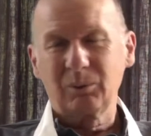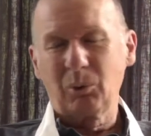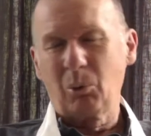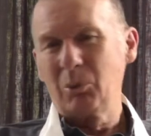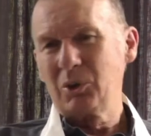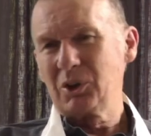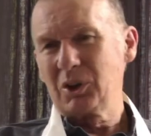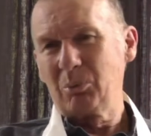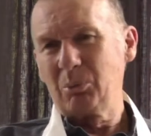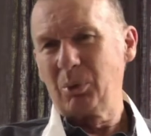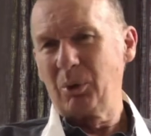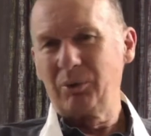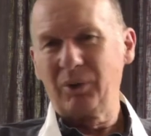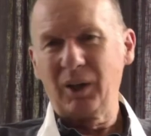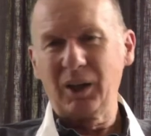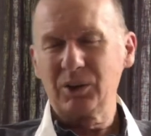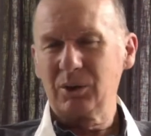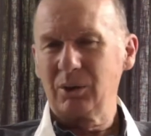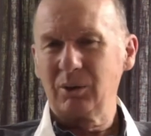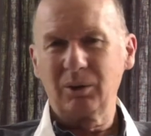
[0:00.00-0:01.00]
One was a
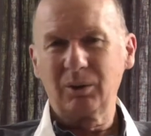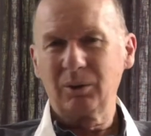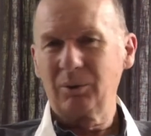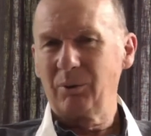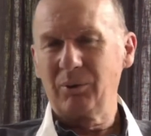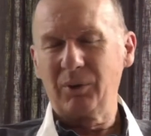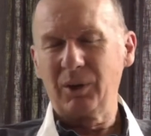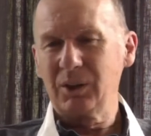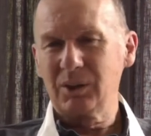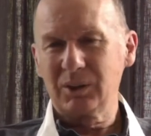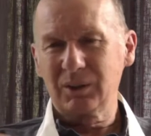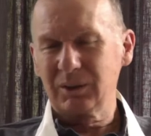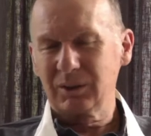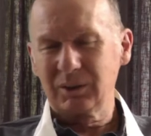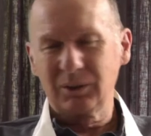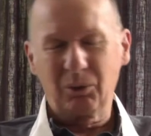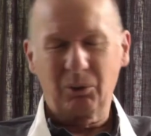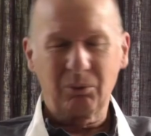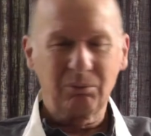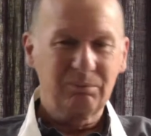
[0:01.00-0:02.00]
professor of
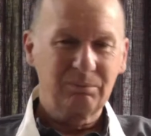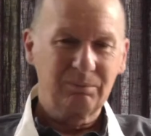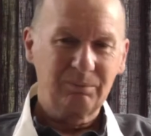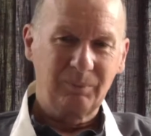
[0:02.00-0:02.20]
this, you know.